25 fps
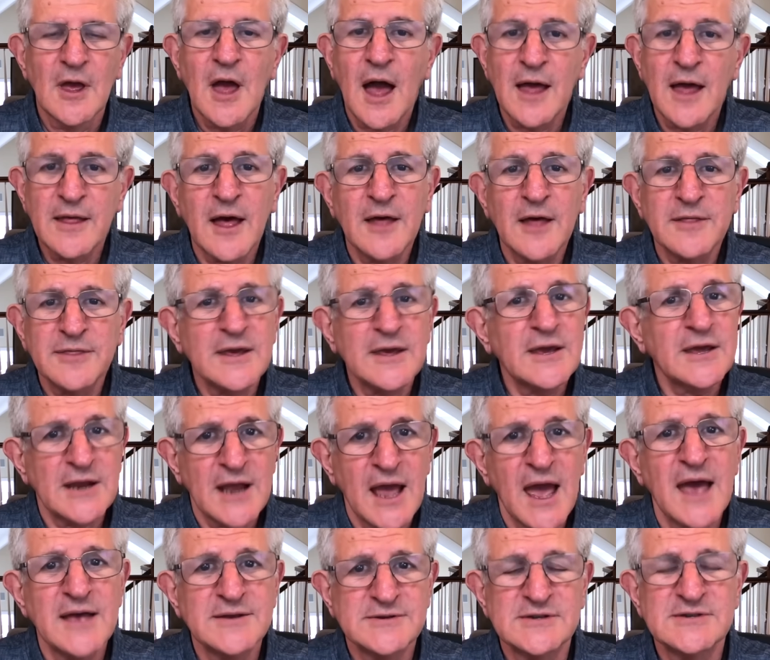I, I
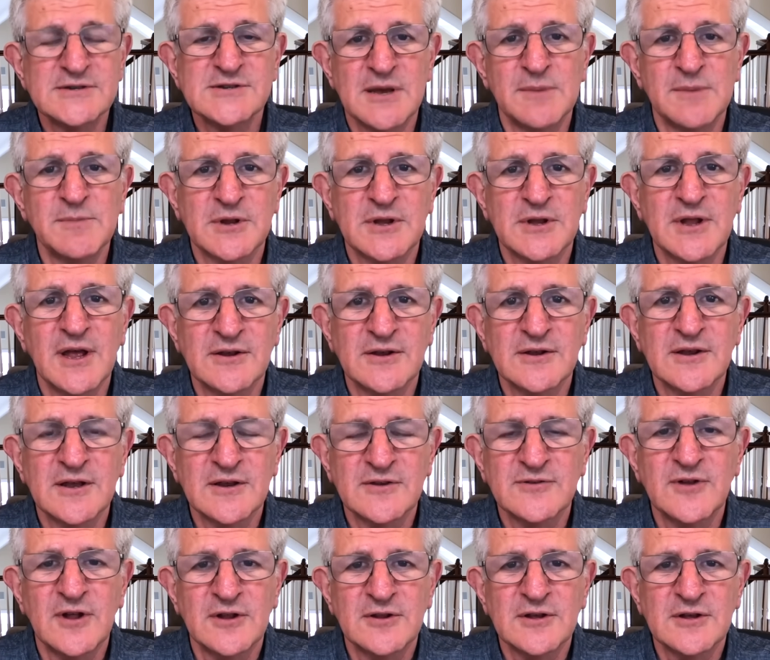think it has to some
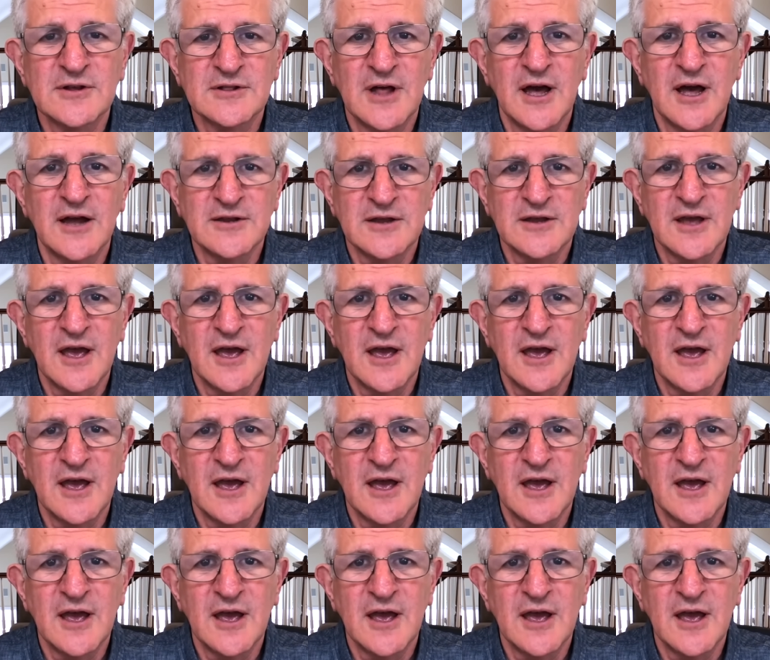extent declined,